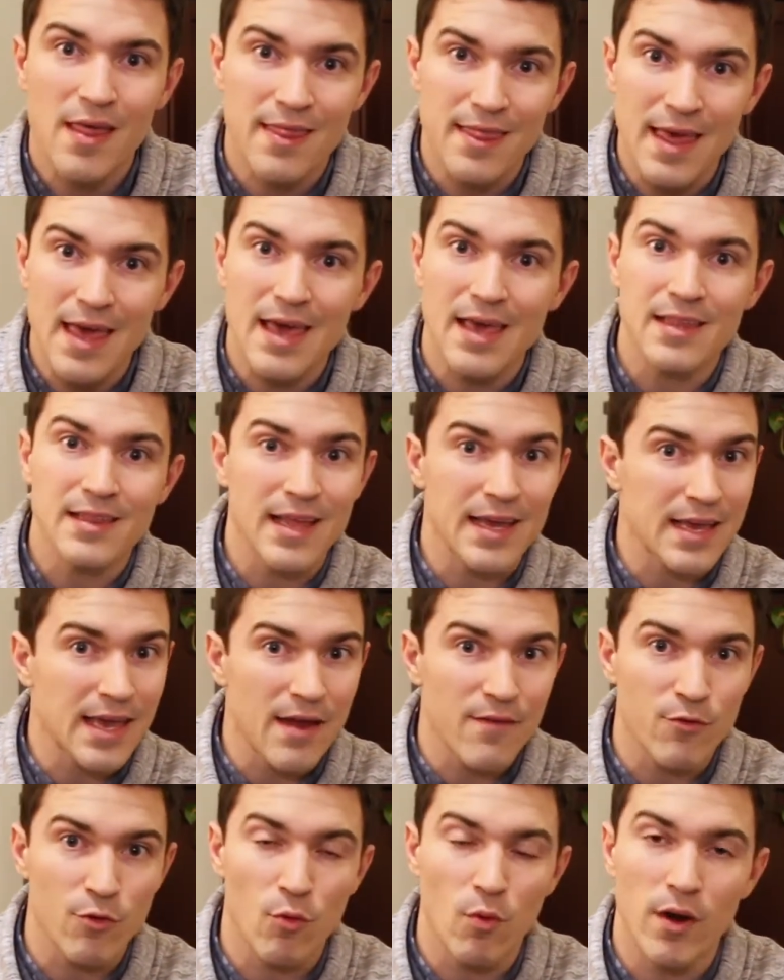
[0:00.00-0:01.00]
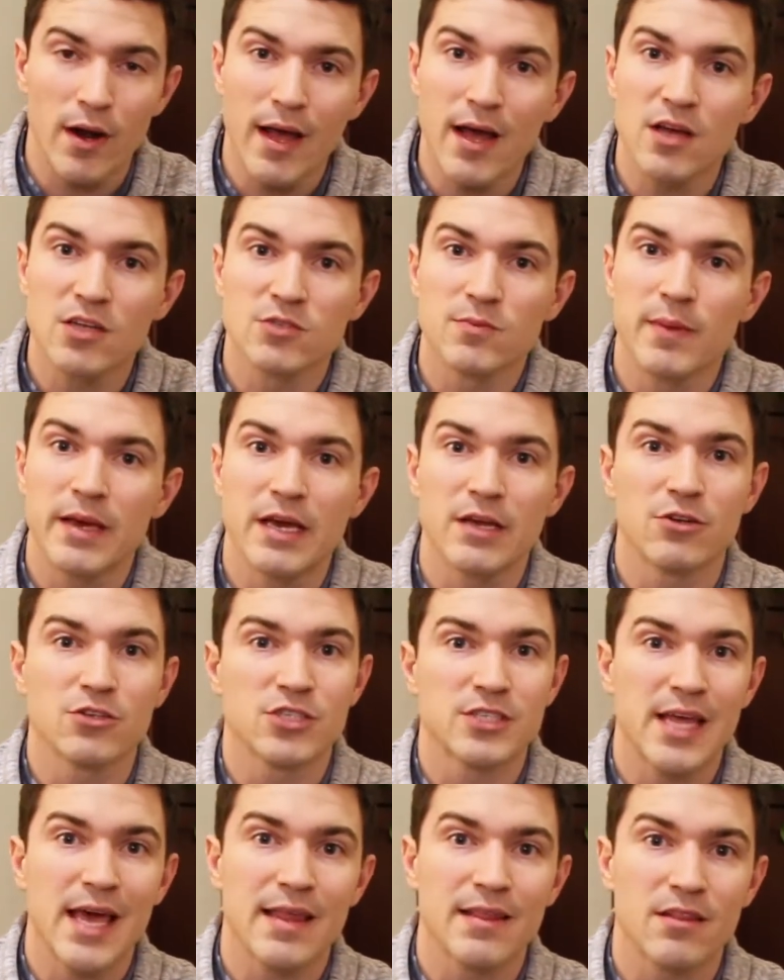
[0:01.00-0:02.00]
They, like everyone else, may
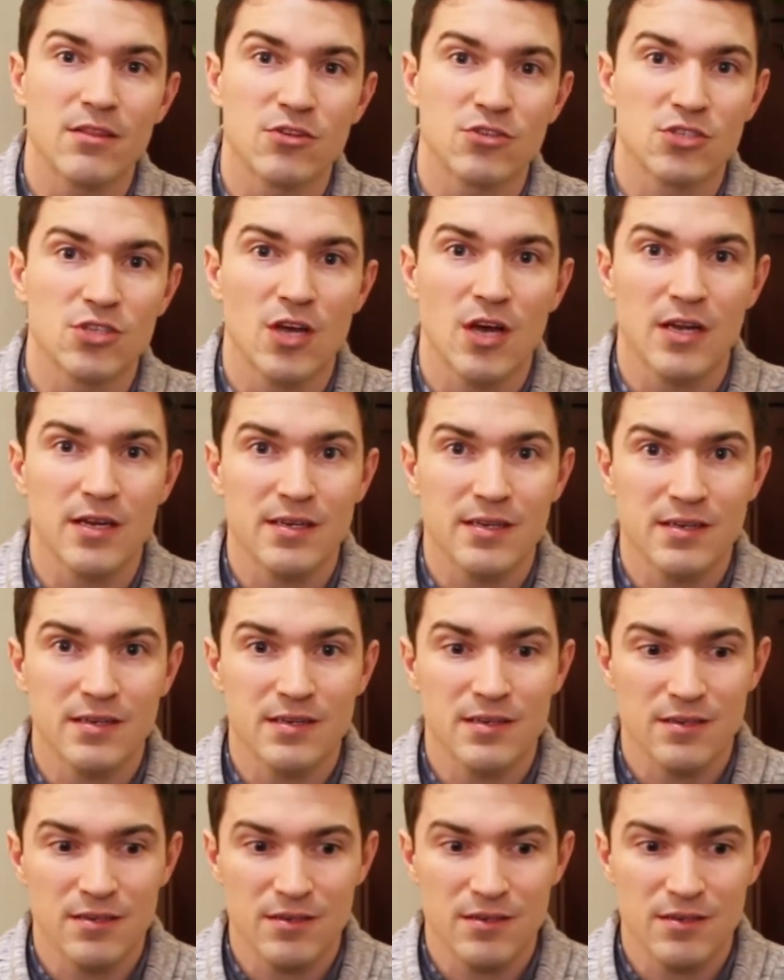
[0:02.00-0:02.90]
understand that there's not